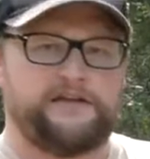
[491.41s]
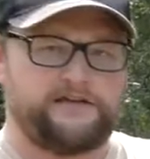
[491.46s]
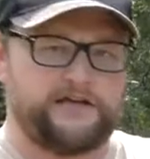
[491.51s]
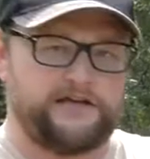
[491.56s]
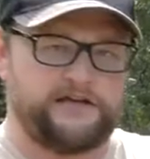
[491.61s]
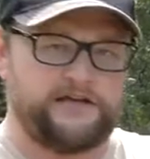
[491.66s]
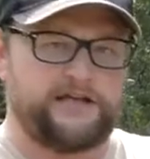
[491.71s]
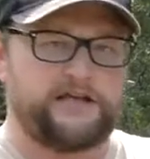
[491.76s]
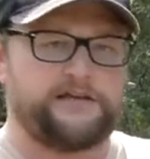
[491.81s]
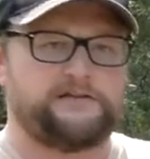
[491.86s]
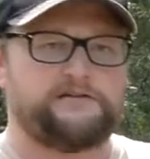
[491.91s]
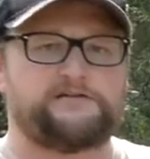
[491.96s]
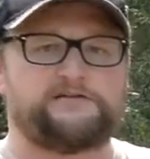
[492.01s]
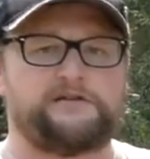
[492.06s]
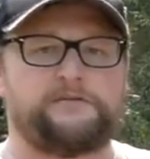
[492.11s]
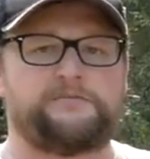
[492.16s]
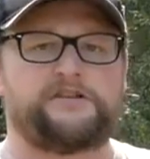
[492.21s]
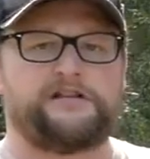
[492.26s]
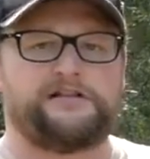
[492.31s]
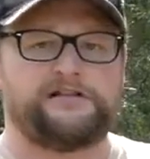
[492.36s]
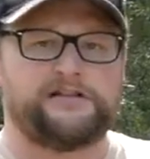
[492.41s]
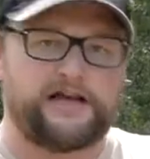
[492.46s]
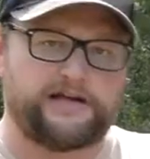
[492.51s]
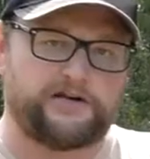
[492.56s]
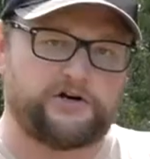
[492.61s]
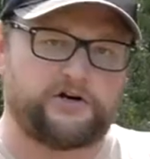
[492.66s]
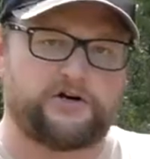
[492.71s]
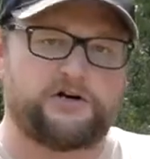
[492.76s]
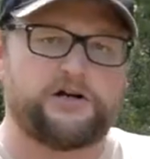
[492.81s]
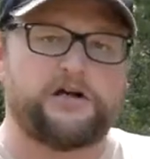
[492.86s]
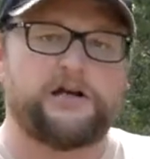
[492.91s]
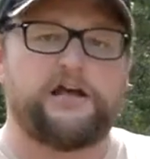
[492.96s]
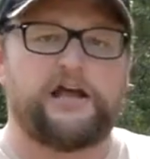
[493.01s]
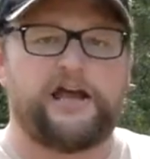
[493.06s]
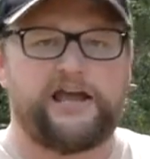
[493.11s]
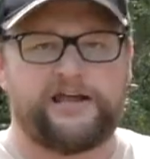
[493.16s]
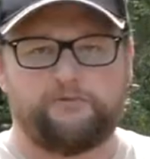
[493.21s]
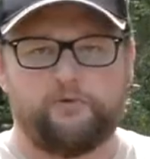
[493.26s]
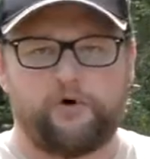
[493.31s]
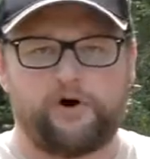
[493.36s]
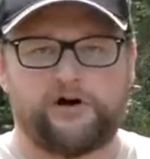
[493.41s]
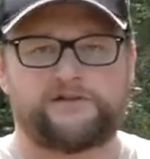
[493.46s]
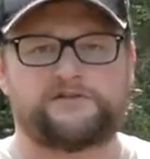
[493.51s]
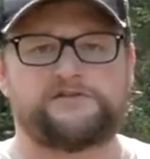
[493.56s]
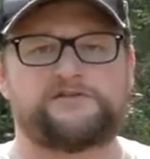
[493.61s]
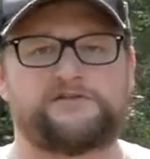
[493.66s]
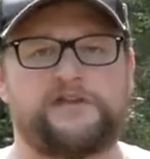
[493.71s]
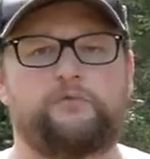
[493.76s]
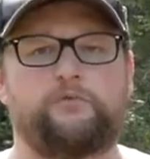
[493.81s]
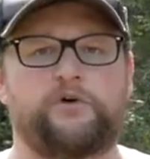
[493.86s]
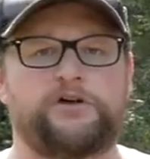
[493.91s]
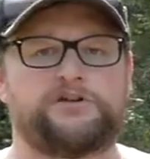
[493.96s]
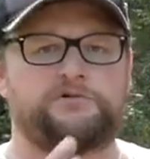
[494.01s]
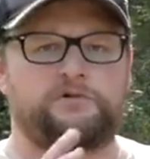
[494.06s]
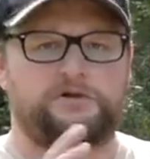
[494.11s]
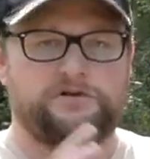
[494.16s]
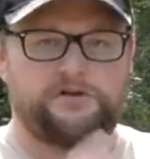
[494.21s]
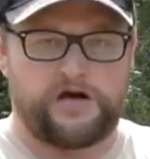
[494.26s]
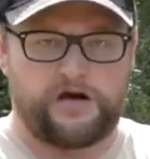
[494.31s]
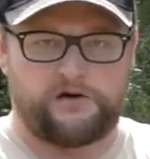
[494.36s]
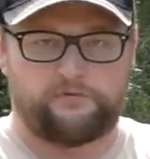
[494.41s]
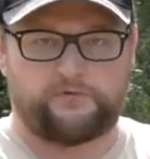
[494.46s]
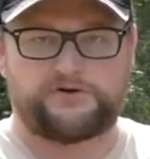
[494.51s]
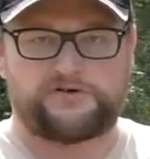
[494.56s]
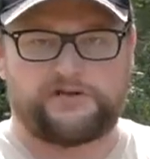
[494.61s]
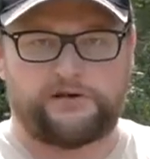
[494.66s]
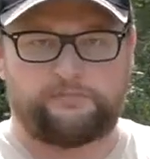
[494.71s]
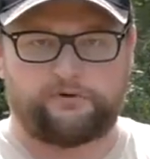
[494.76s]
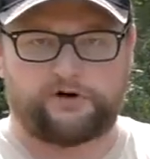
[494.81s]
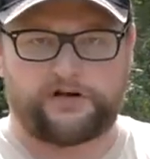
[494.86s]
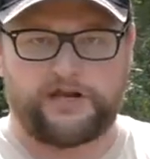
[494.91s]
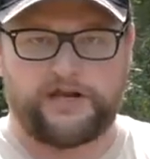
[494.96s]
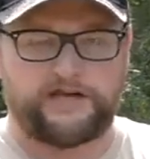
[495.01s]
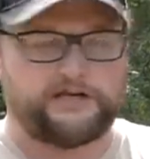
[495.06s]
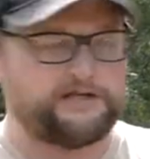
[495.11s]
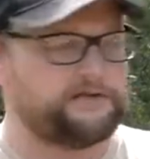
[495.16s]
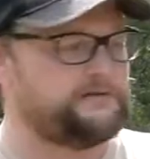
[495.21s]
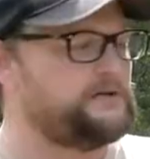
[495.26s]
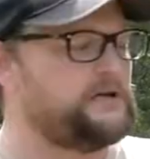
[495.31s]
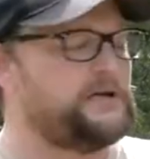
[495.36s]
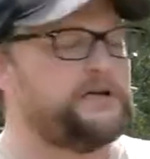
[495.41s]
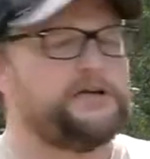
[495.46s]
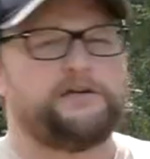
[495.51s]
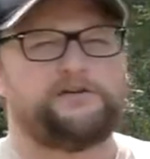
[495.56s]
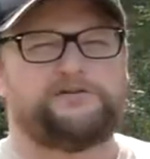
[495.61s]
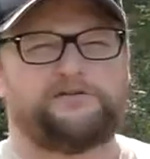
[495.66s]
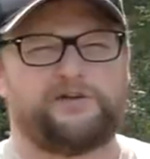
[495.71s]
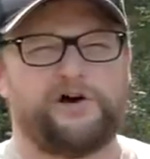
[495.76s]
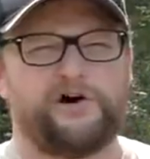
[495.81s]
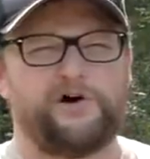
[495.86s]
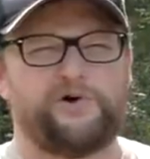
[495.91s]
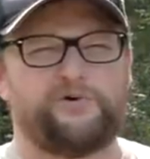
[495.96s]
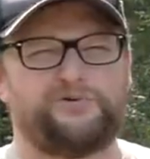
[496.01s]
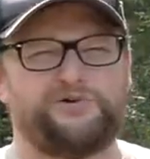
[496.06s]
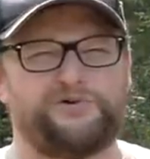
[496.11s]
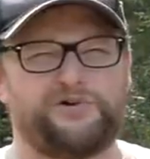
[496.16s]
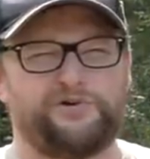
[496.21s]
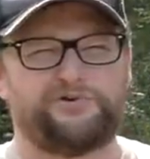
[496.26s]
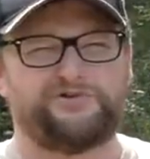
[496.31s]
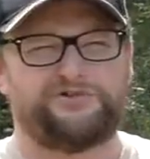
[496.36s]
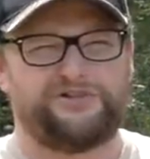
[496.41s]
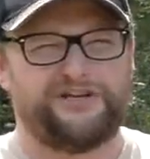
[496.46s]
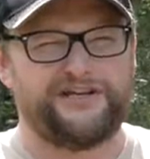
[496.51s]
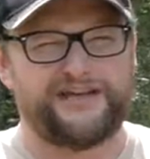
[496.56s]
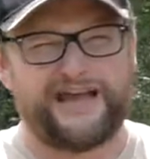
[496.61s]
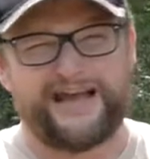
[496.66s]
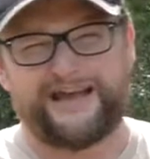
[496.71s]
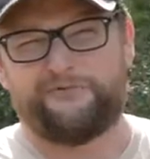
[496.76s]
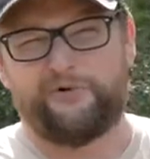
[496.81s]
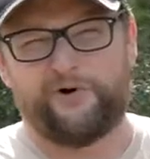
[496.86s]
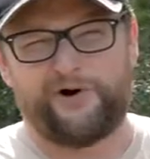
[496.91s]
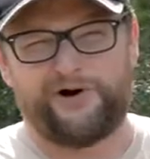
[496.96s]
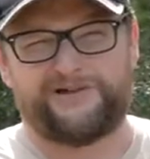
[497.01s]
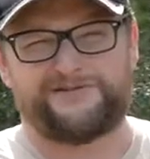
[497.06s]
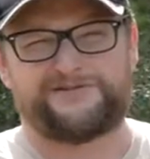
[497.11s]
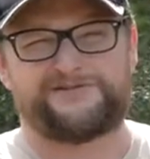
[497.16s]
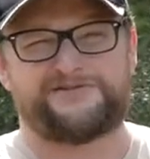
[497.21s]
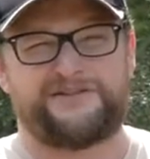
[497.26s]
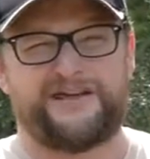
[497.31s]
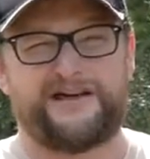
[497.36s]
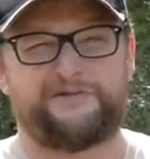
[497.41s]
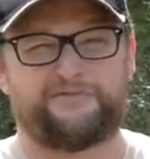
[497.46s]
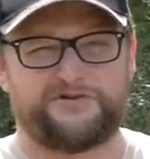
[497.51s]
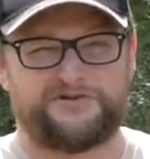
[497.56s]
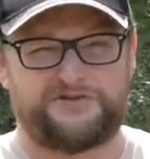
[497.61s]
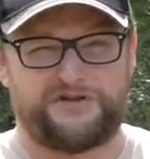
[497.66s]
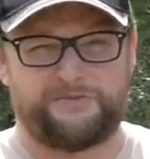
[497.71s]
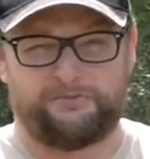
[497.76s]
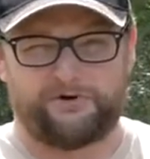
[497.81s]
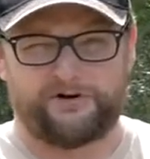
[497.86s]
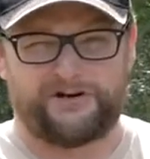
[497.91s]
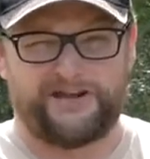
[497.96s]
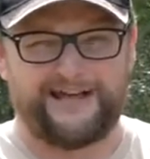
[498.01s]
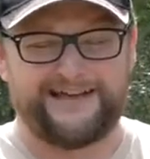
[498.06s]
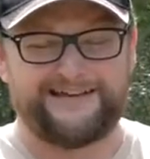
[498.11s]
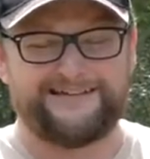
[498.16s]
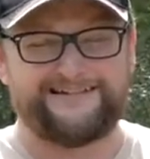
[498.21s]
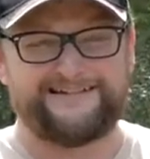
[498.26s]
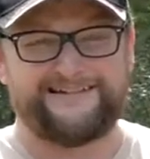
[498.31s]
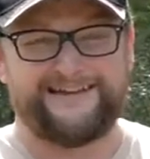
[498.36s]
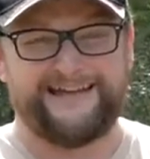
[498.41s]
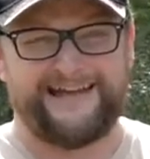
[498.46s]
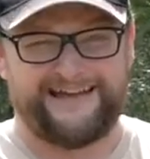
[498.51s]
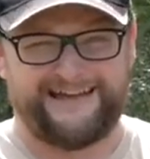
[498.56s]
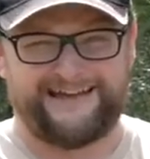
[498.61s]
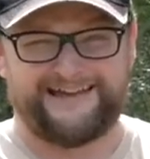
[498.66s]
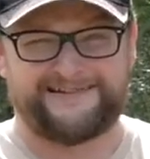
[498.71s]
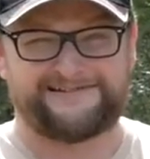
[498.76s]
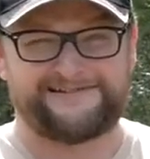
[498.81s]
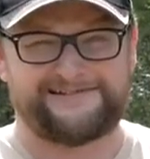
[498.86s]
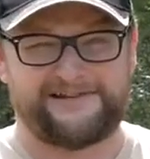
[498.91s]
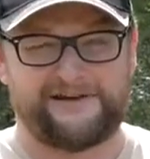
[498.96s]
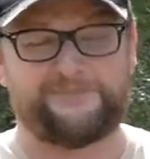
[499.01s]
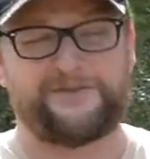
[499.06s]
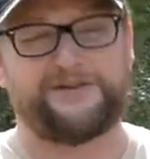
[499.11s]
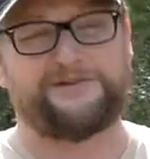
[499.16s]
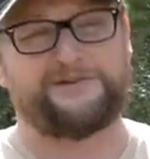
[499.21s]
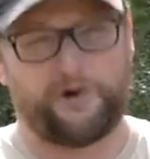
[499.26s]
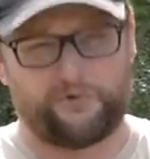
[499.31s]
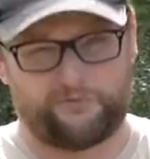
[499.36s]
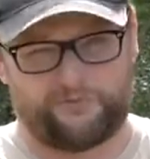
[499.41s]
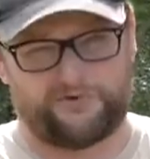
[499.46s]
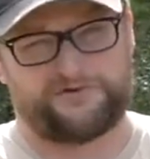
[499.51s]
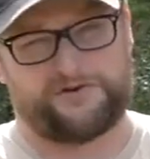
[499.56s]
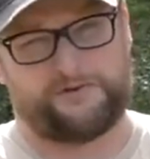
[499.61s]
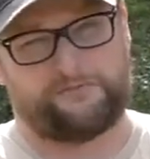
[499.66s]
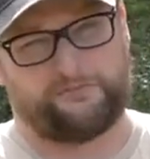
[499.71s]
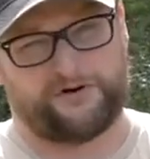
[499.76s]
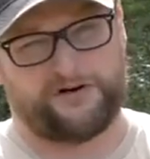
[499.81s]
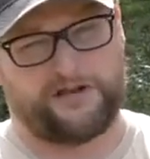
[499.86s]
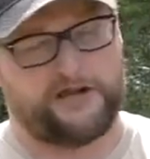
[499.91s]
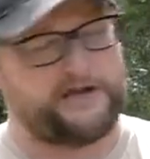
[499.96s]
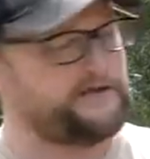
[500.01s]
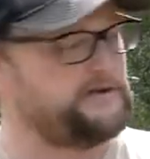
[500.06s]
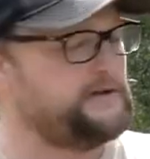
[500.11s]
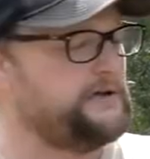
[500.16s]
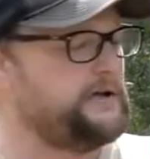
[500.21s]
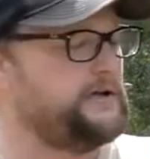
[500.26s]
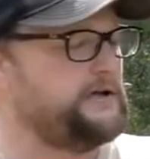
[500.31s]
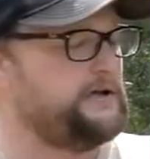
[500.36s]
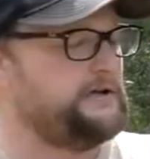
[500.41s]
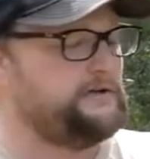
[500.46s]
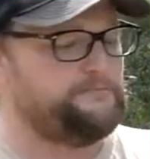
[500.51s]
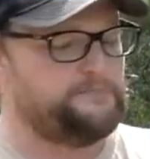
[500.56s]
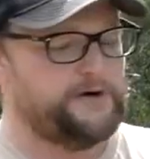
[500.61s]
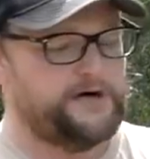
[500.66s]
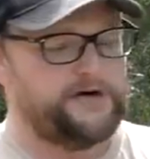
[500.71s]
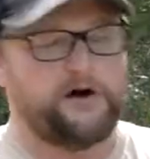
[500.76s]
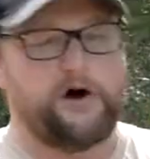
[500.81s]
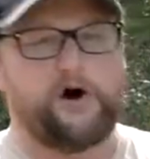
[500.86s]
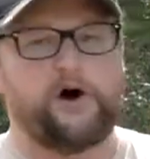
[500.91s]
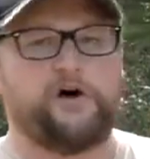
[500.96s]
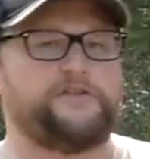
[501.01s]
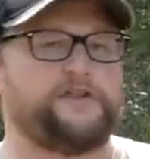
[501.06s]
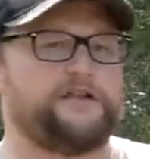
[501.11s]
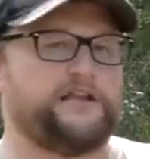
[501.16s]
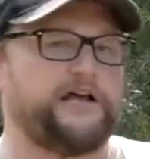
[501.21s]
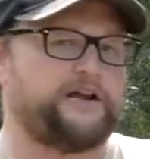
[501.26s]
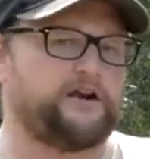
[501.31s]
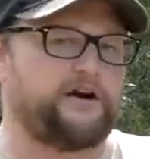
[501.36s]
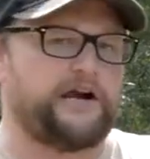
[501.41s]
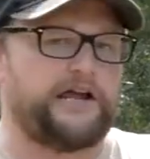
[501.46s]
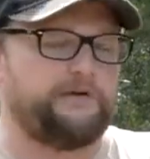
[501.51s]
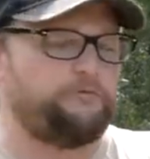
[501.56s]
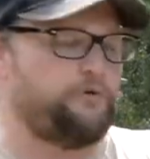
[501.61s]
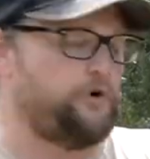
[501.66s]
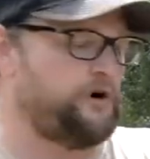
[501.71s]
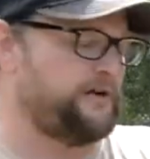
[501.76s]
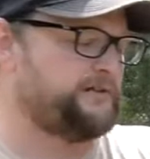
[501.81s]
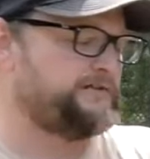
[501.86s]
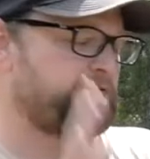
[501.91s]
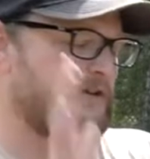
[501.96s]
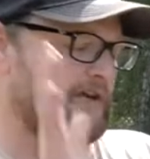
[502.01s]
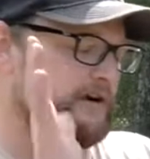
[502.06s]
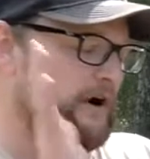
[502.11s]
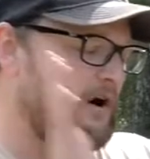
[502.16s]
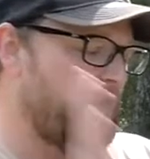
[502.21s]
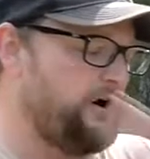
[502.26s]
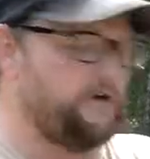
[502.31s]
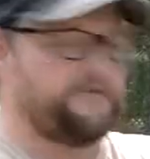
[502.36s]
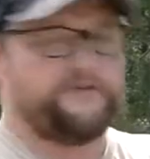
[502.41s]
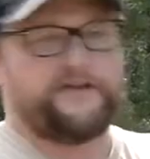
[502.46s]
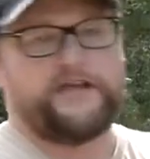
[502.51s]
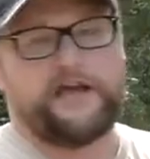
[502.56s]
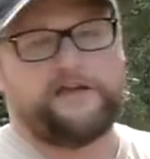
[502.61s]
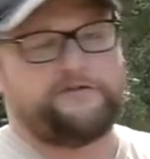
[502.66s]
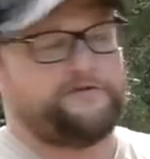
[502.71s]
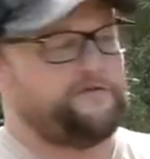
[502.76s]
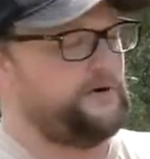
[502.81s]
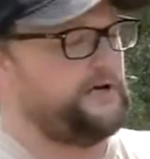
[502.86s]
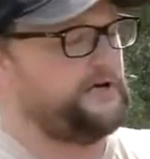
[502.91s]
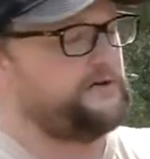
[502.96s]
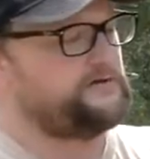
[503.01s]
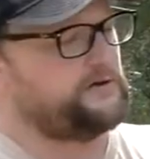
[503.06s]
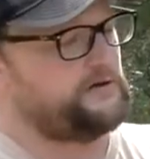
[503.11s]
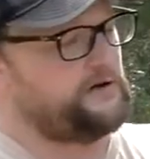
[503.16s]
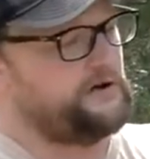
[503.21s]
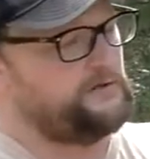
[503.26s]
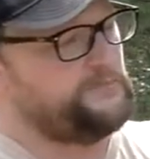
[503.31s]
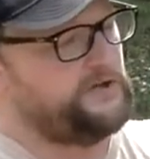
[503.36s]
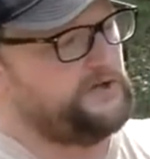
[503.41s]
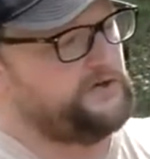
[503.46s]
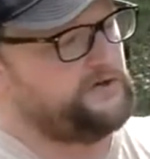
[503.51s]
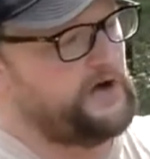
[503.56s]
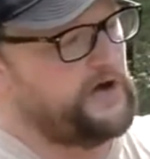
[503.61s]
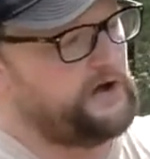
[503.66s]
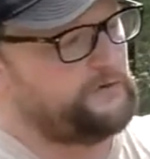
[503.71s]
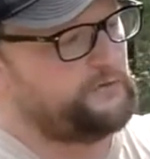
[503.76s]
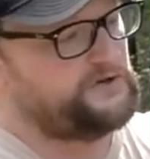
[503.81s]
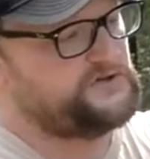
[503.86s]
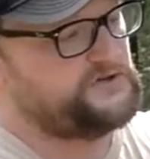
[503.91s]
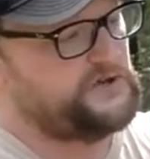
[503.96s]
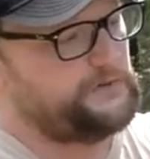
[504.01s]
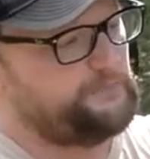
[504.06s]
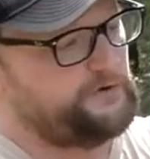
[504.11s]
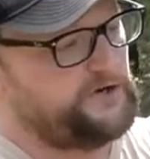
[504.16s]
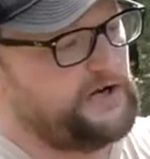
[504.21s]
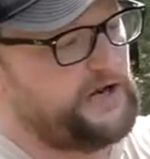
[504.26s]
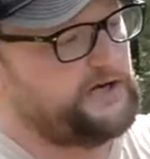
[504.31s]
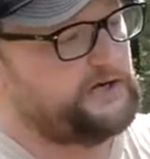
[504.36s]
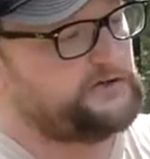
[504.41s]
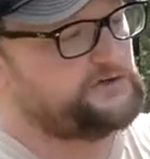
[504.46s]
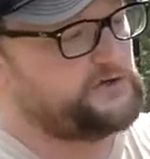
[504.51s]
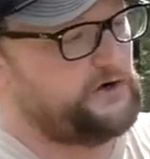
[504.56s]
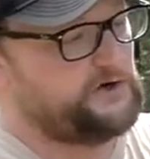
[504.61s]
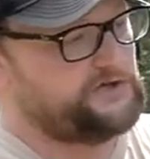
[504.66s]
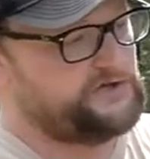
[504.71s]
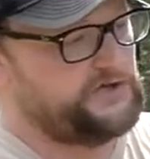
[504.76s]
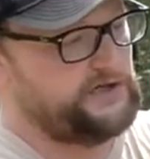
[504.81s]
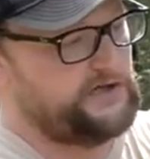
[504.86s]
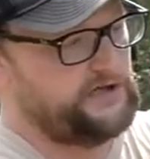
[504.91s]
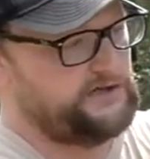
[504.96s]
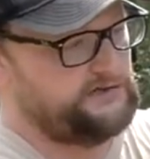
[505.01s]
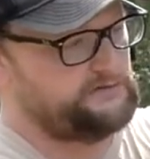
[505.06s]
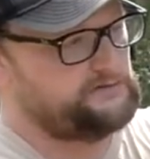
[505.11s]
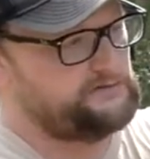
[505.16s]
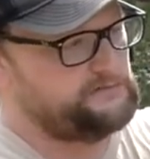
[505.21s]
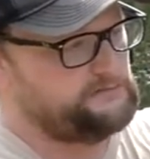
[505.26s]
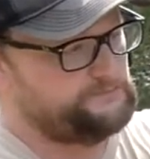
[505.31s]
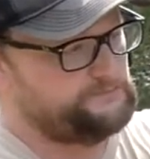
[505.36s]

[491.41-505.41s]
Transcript: getting into some of the later A1s, they went to a non-reciprocating. So you'll see A1s that reciprocate and some that don't reciprocate. But all the later A1s and all the A3s are going to be a non-reciprocating charging handle.